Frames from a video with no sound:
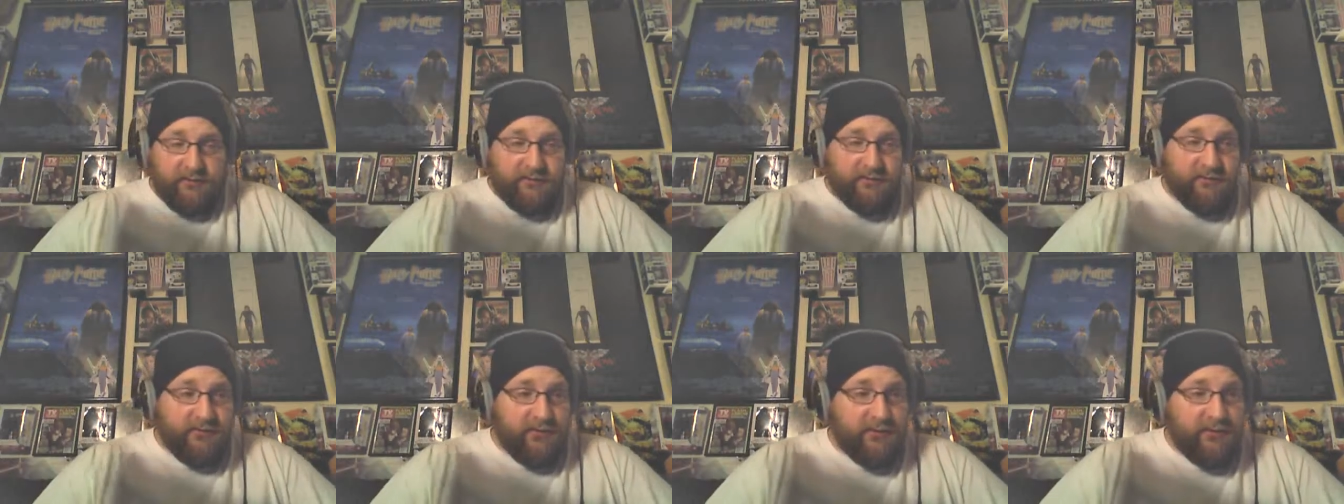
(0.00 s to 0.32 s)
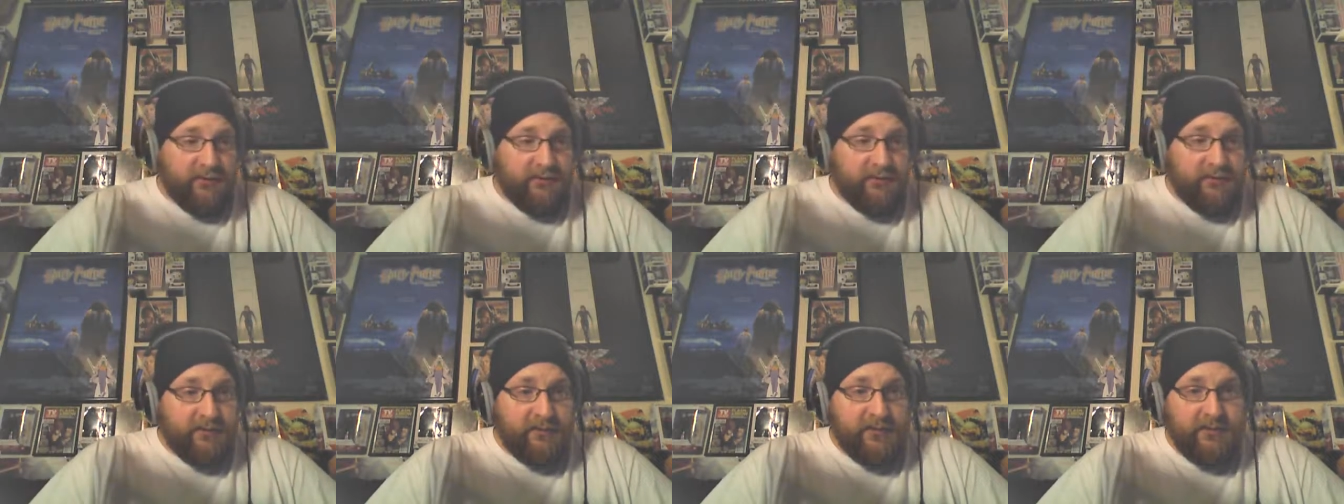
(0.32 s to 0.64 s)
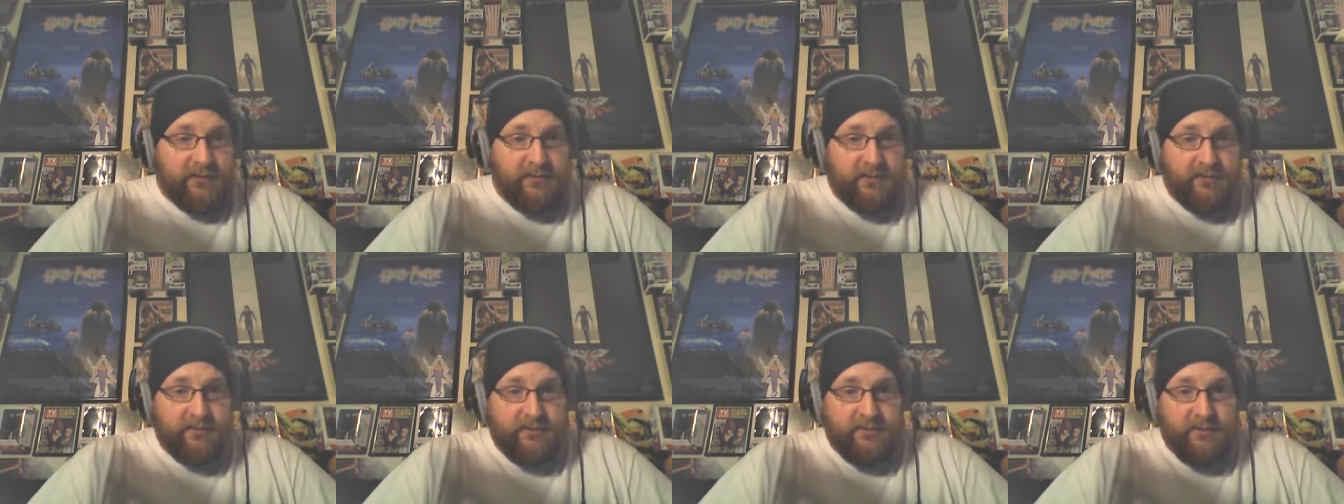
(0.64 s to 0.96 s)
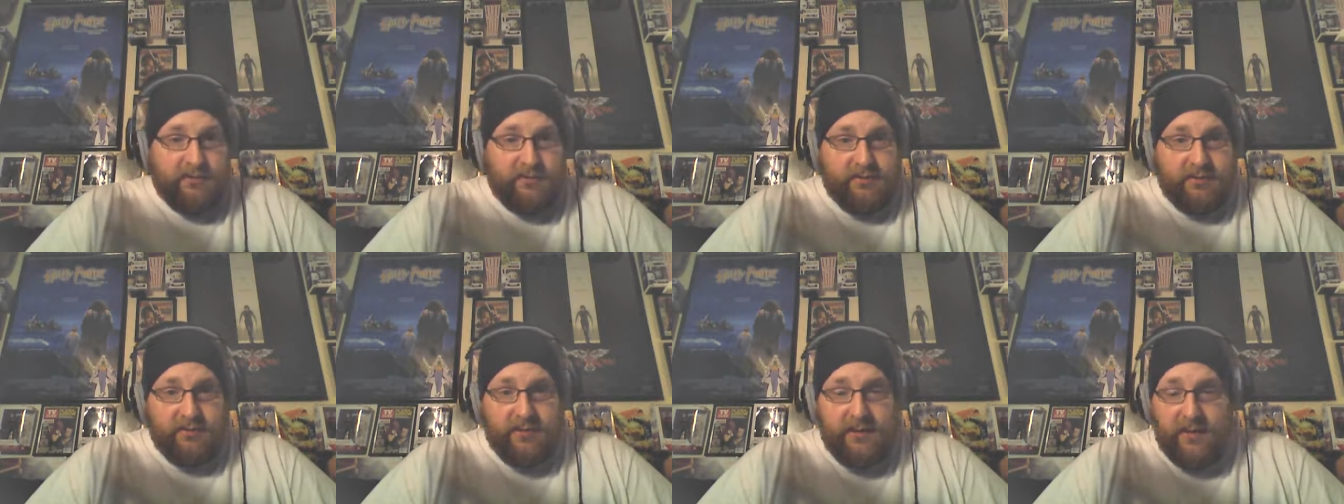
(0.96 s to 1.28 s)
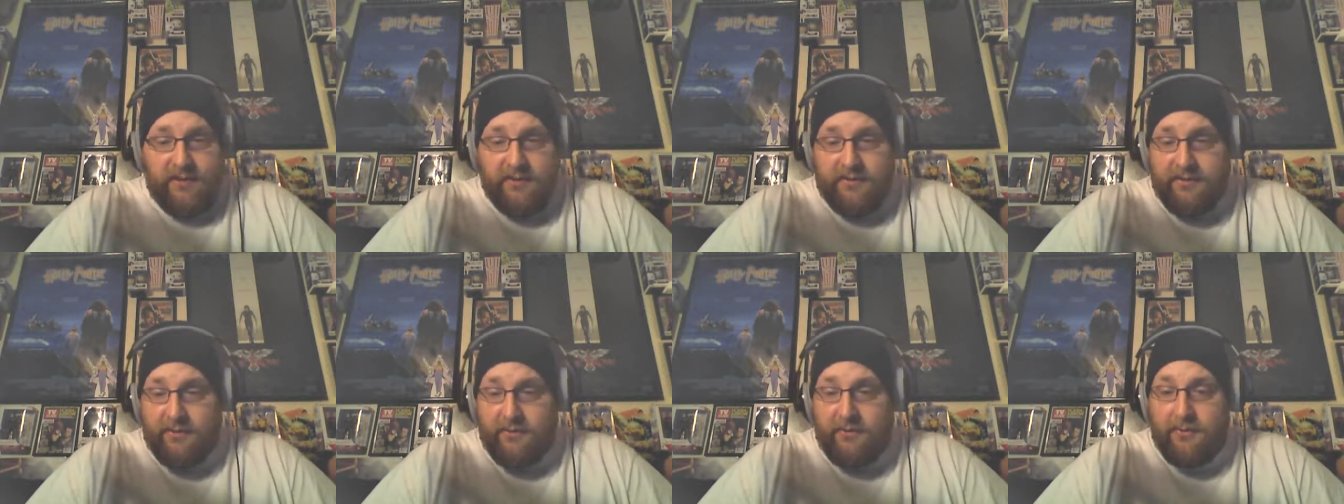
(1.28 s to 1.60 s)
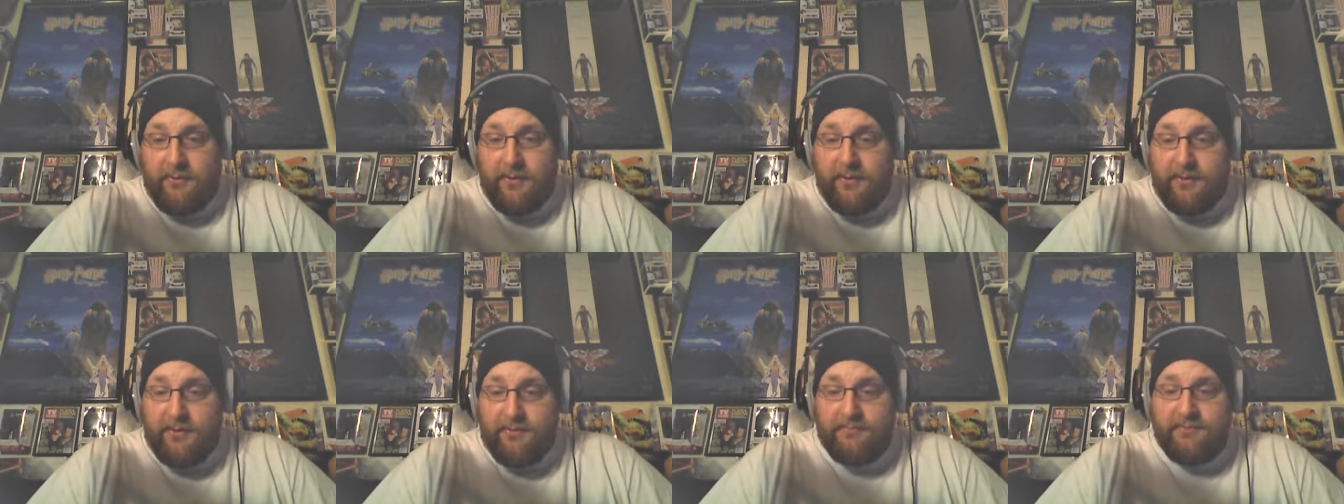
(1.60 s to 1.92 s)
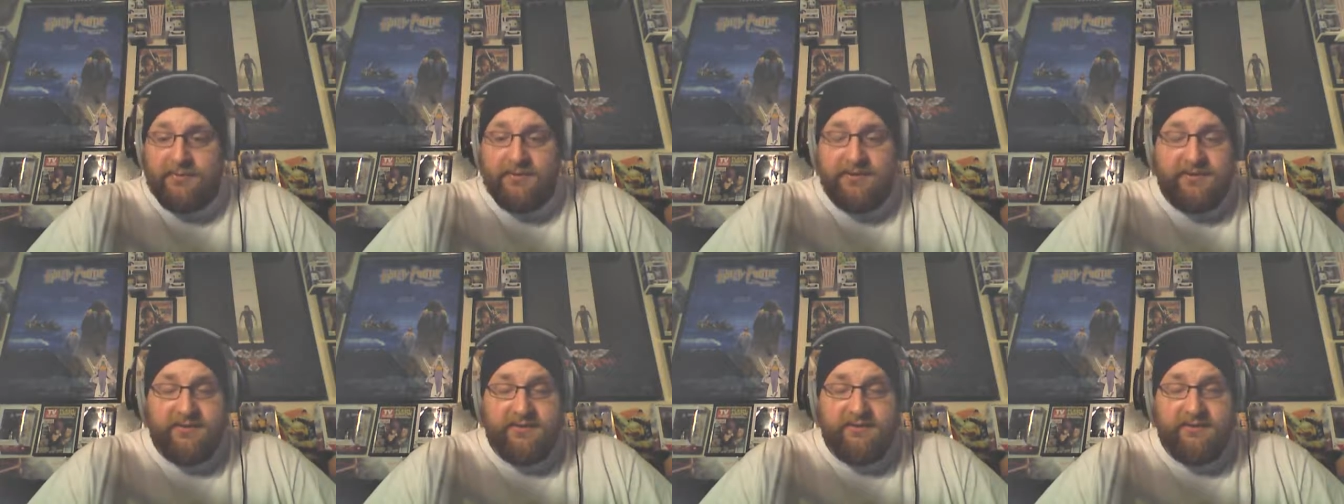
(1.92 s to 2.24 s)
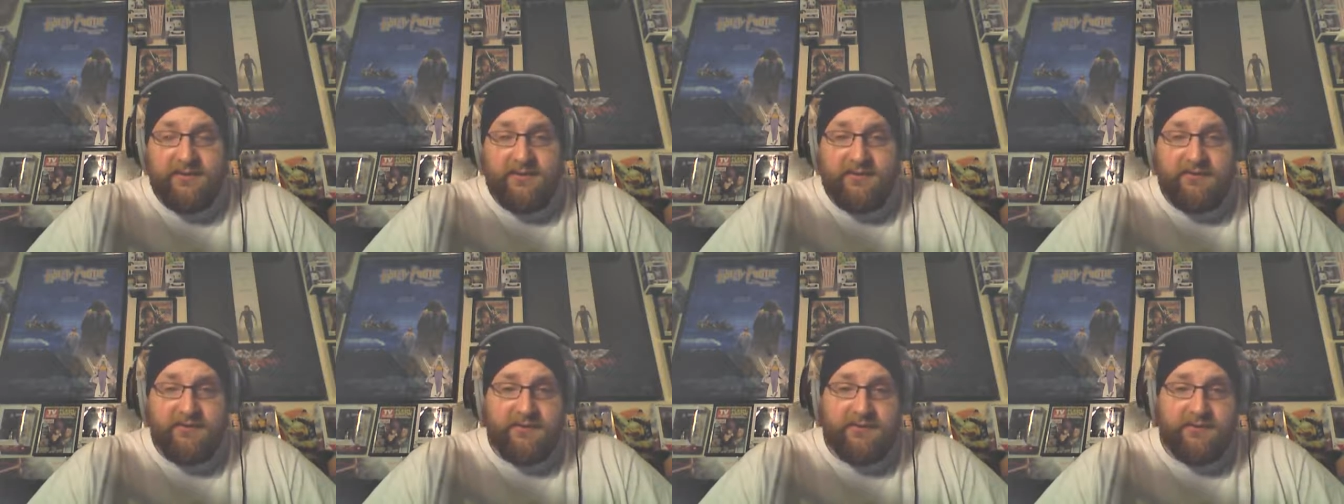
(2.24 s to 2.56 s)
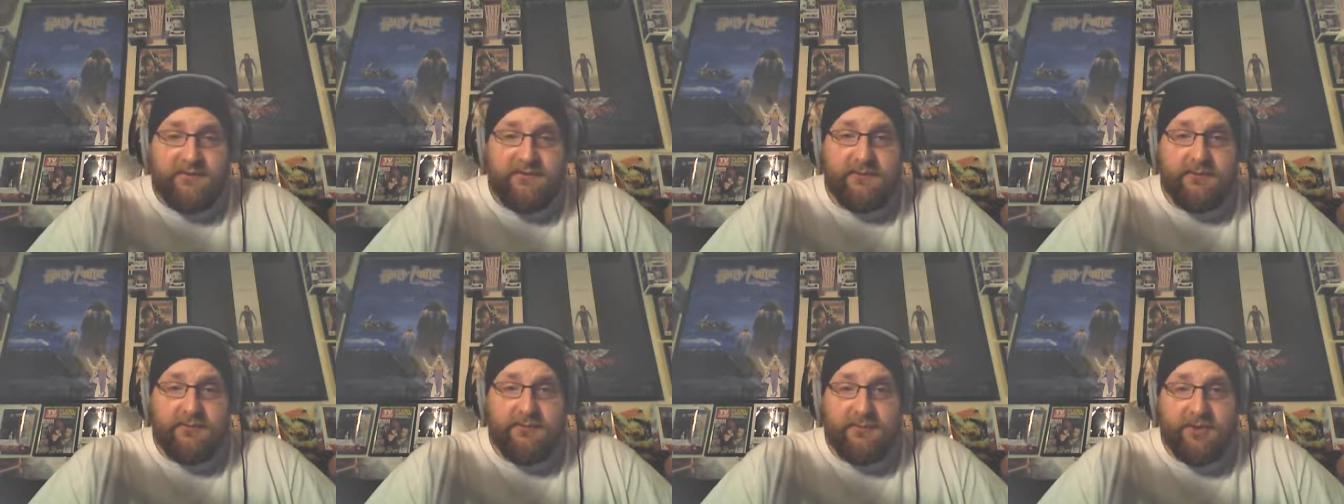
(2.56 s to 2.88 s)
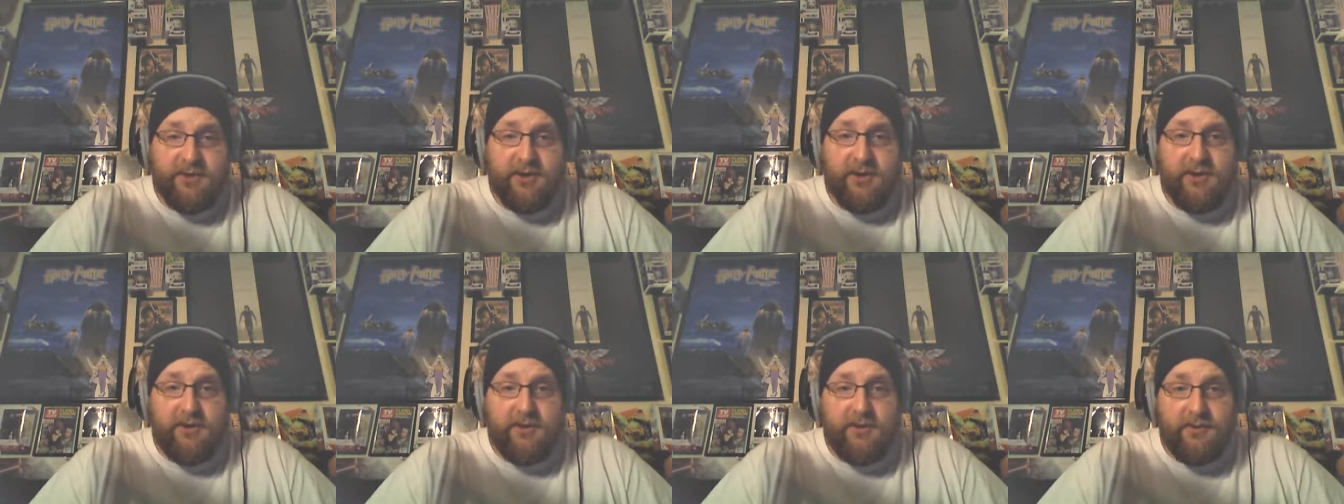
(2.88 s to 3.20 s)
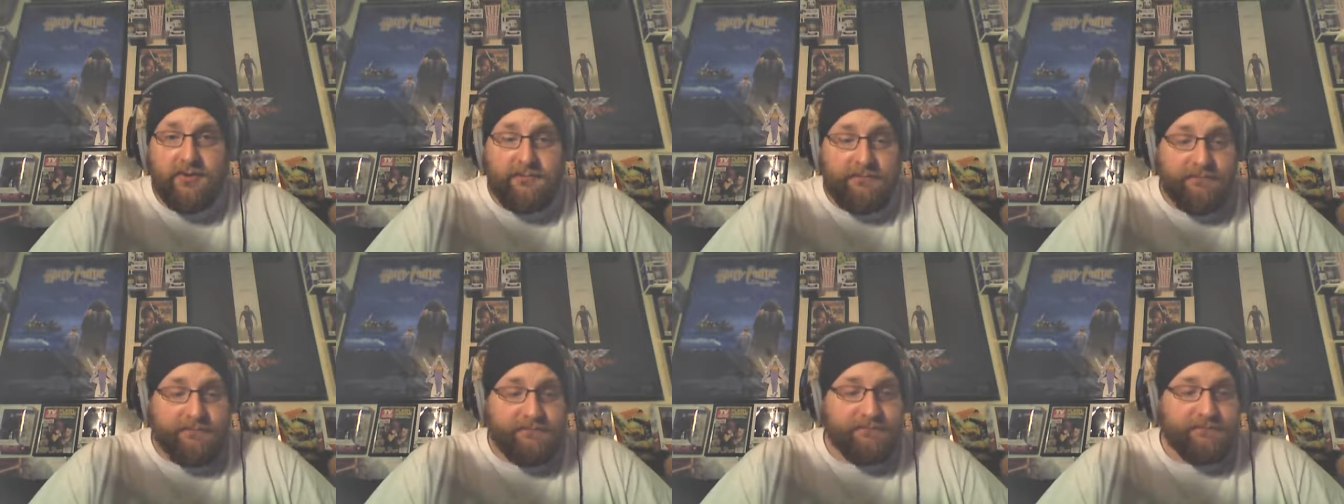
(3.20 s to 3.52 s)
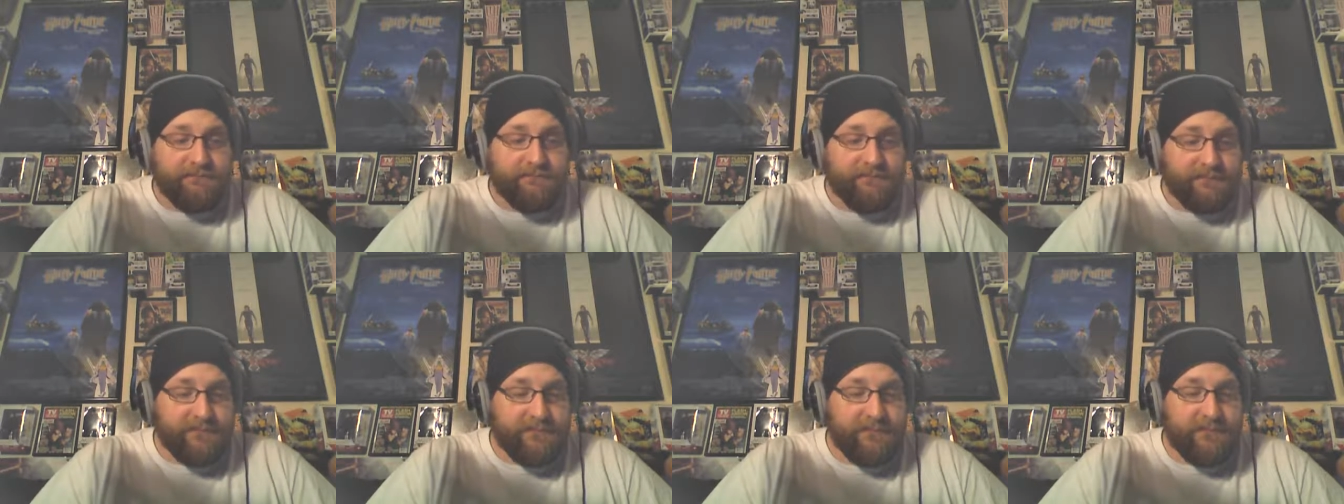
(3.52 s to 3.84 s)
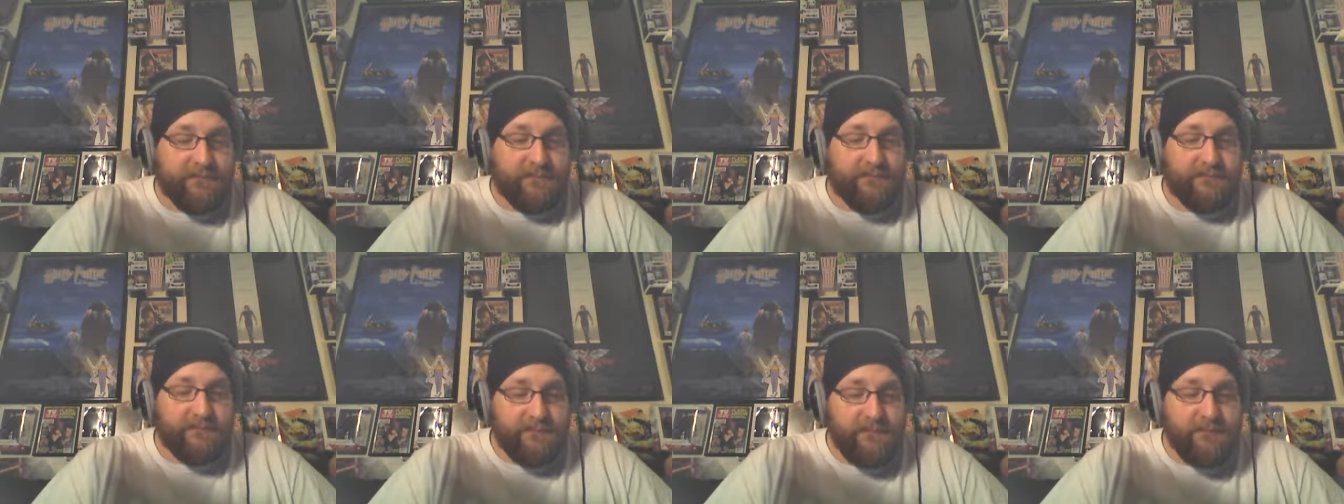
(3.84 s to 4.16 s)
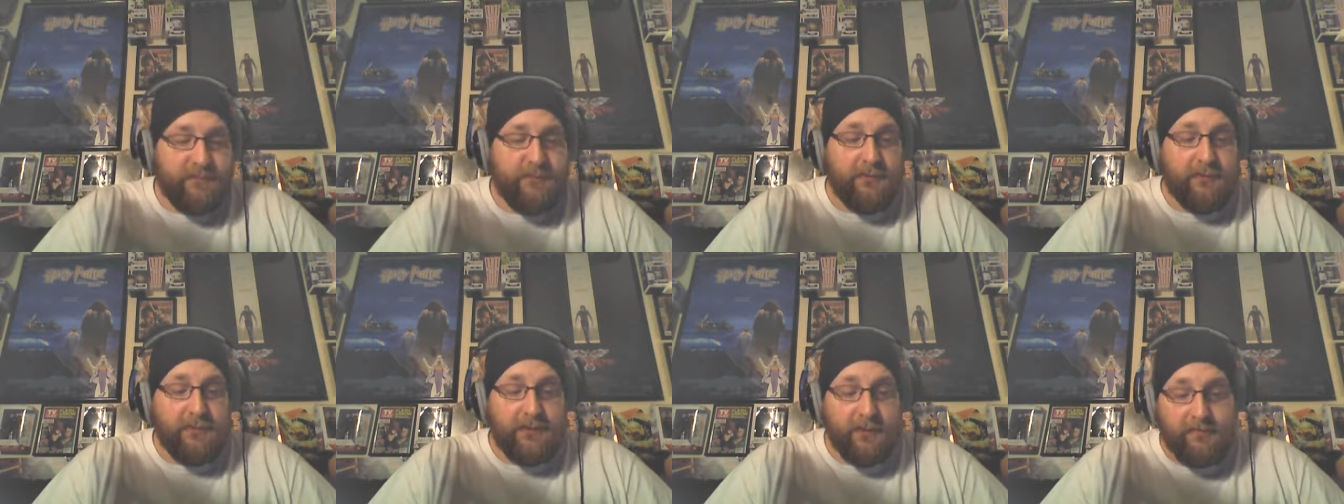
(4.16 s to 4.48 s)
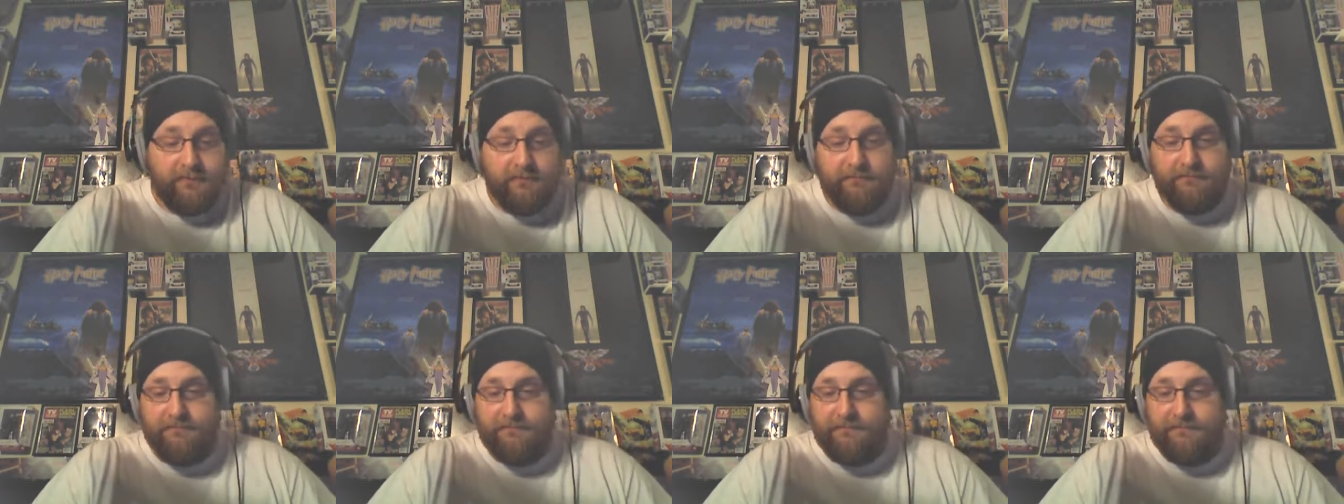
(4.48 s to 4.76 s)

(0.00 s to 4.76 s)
so yeah, Thor, least favorite superhero, Thor.